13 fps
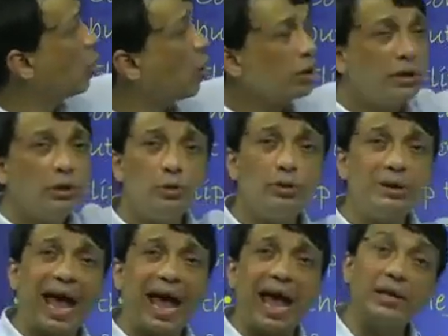is not
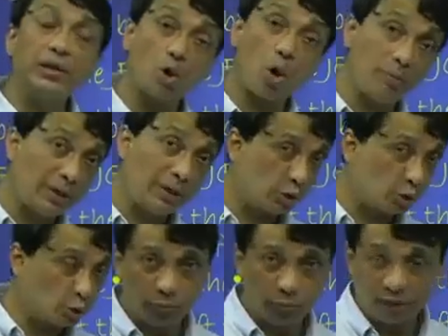used as commonly as it
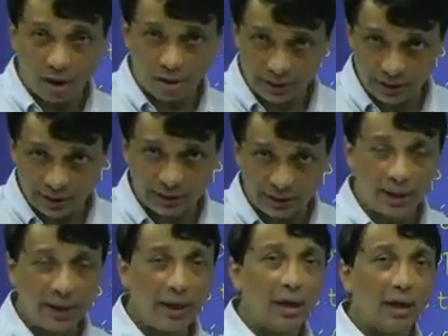should be nowadays,
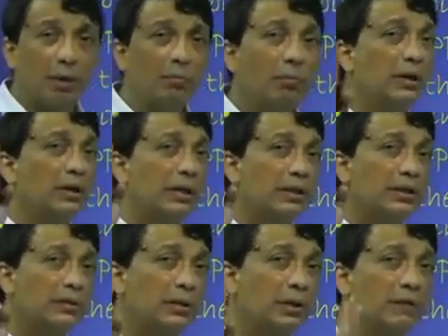but
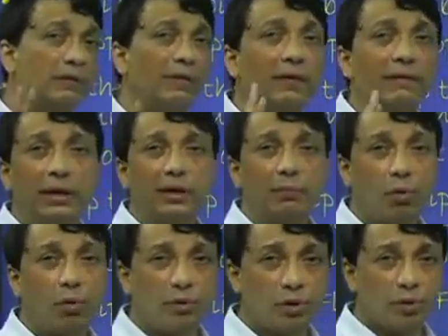it's a very, very
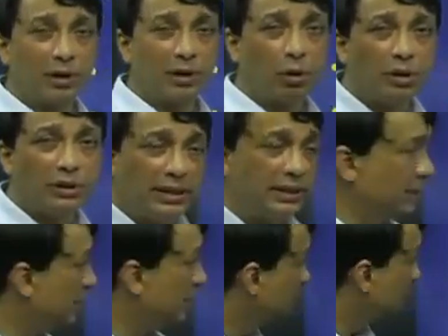important instrument called
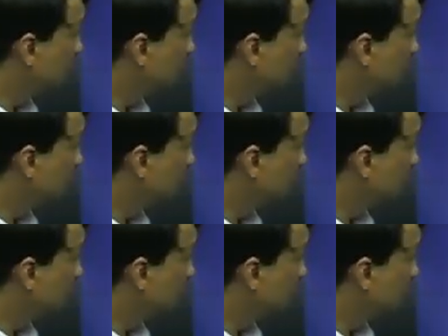JCC.